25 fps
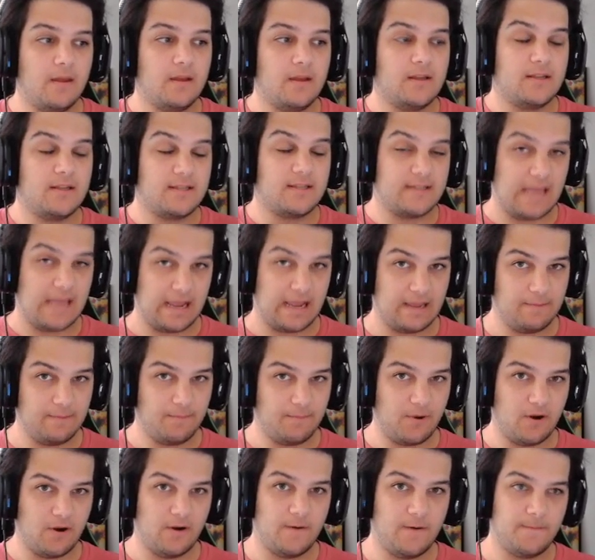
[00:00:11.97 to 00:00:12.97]
Second
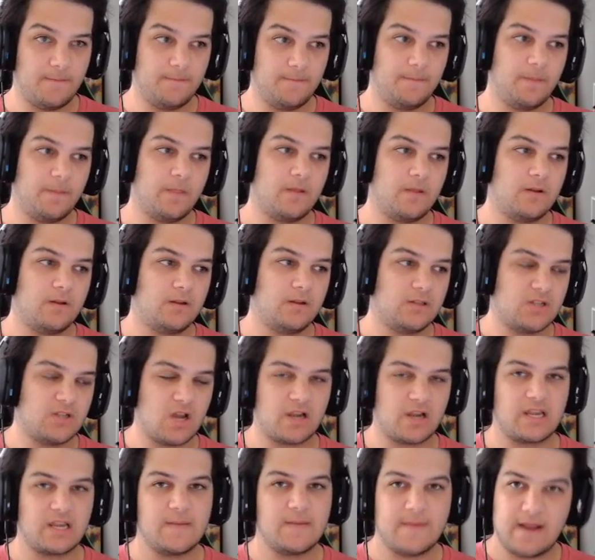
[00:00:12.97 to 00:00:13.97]
part,
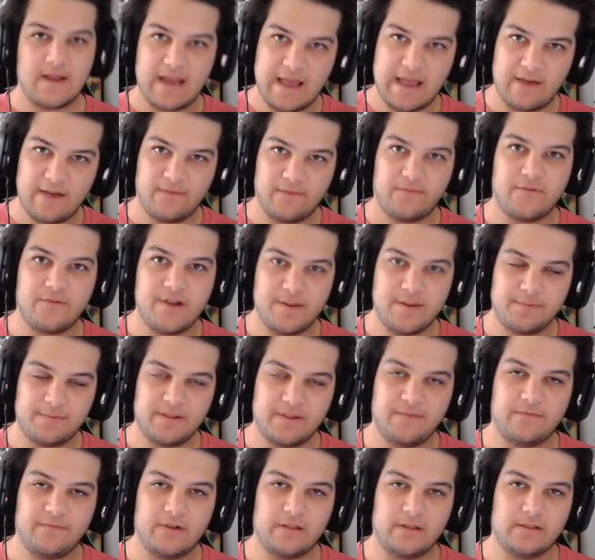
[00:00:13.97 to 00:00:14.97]
talking about how free-to-play
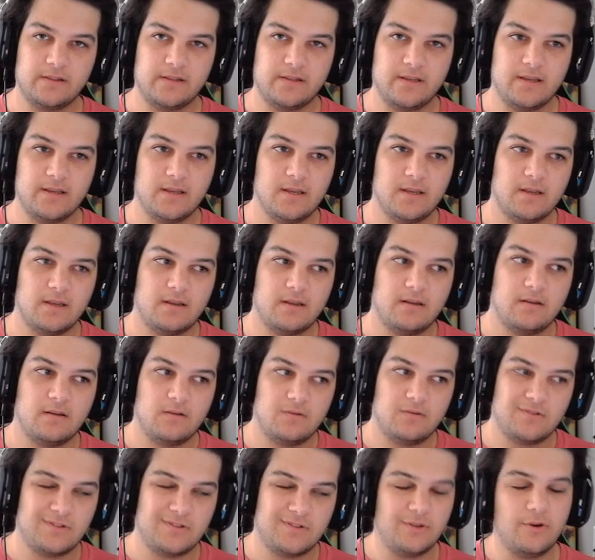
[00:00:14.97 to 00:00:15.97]
friendly
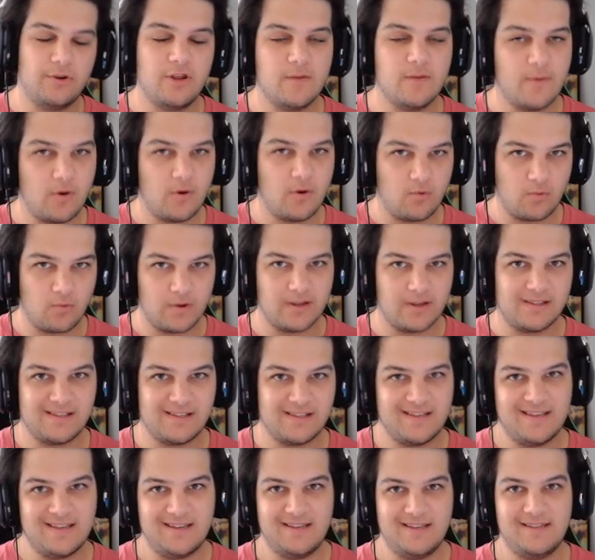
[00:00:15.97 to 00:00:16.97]
studio mode really
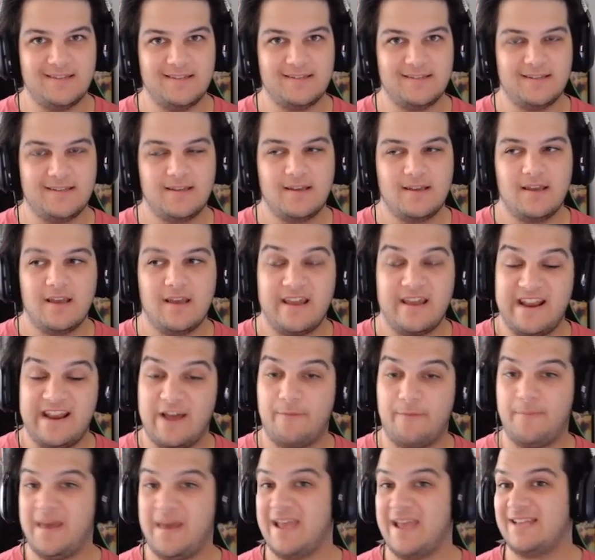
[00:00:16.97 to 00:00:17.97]
is, and how
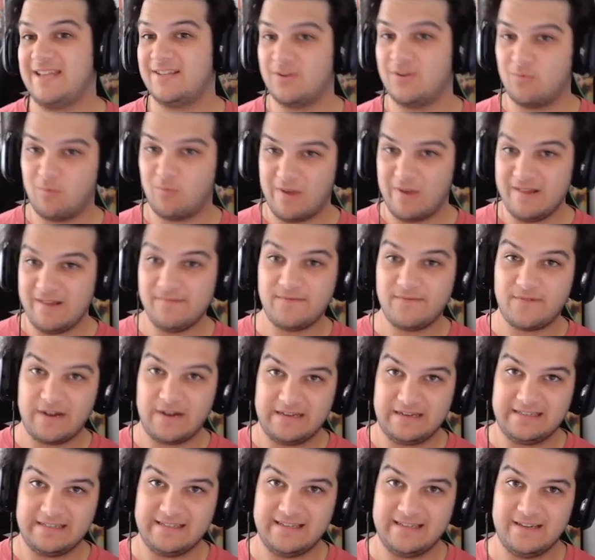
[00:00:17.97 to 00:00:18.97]
pay-to-win
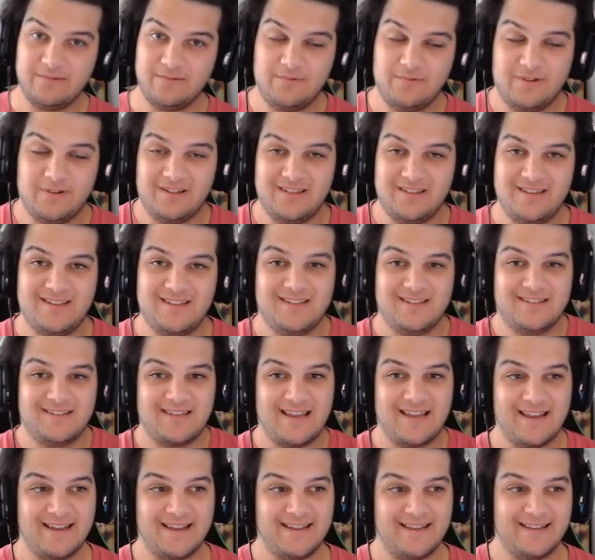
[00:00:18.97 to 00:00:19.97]
friendly it really is,
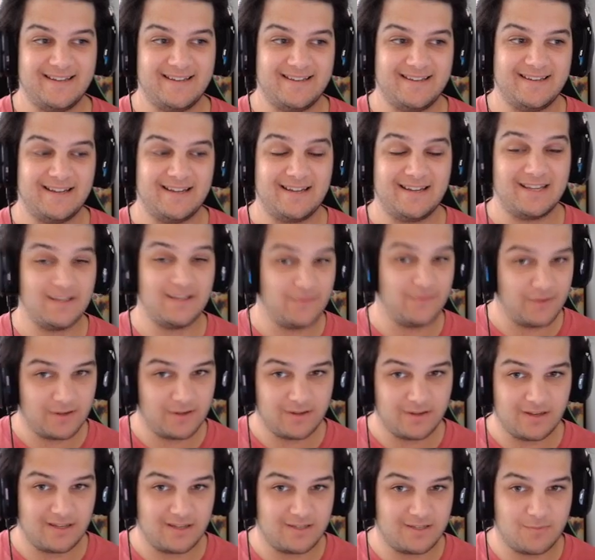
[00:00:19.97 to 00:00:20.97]
and I give
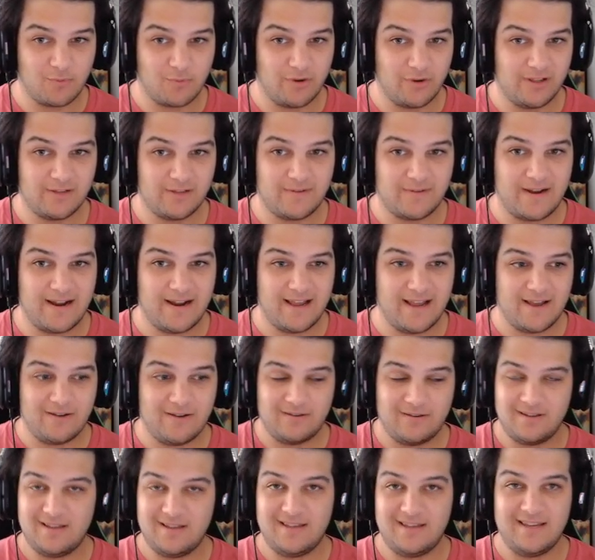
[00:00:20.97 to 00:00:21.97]
you a spoiler right
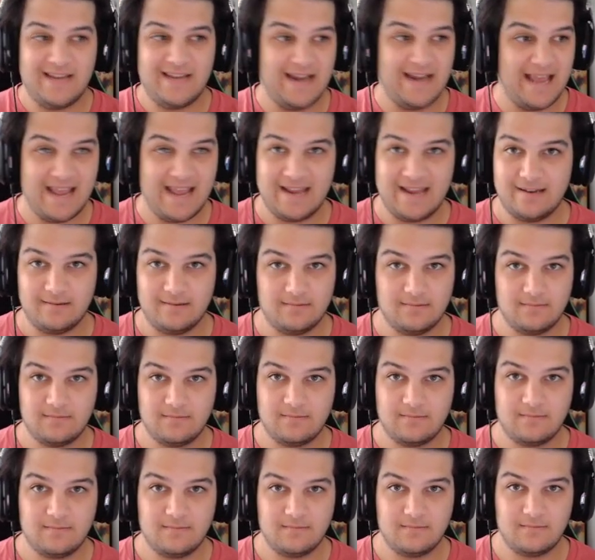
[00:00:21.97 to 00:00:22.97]
now, it ain't
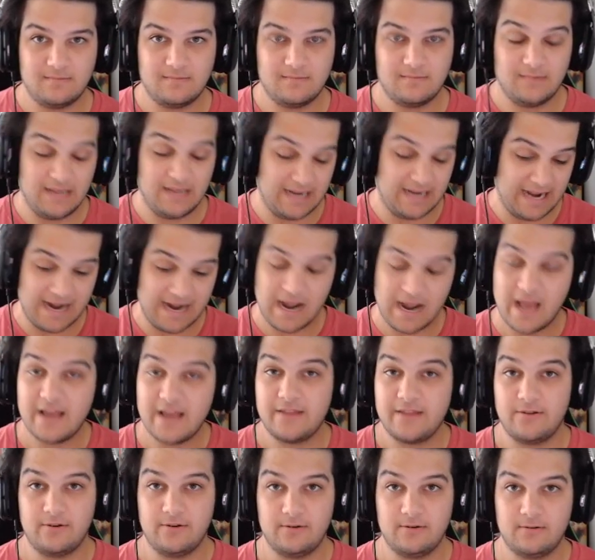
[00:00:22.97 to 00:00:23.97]

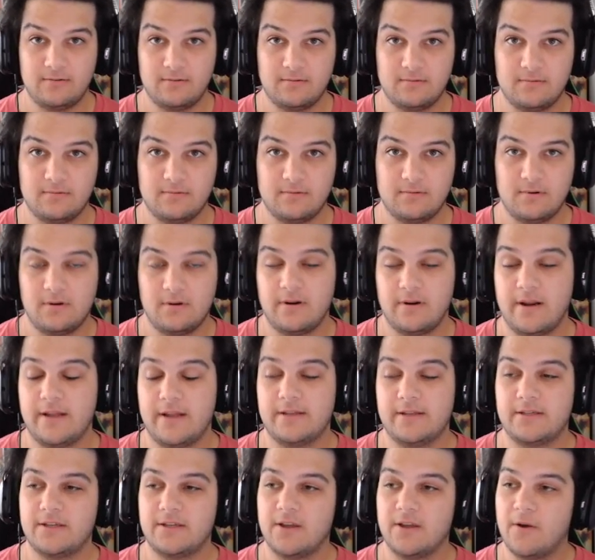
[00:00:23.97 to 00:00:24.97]
either,
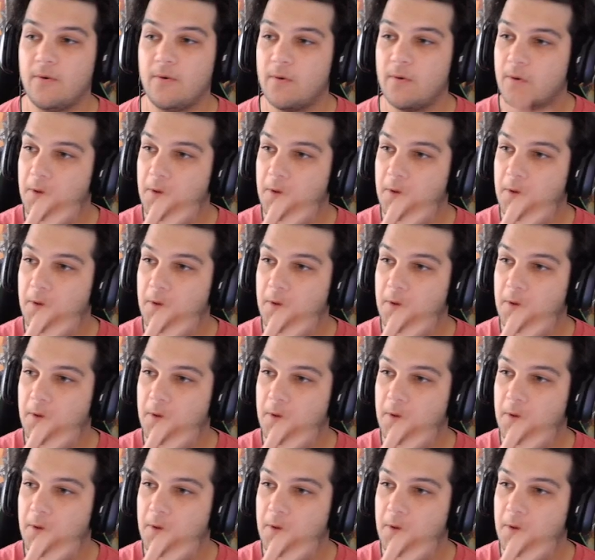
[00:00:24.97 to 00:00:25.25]
alright, so